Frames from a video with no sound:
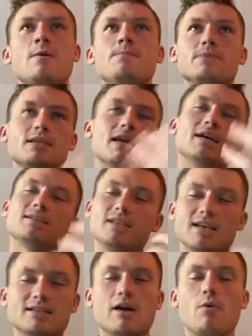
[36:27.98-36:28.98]
yes,
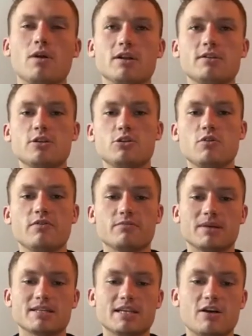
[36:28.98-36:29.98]
I wanted to do it for
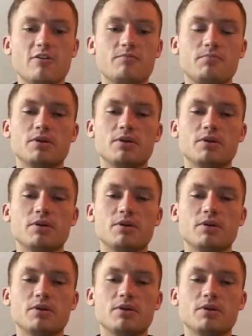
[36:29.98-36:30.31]
myself,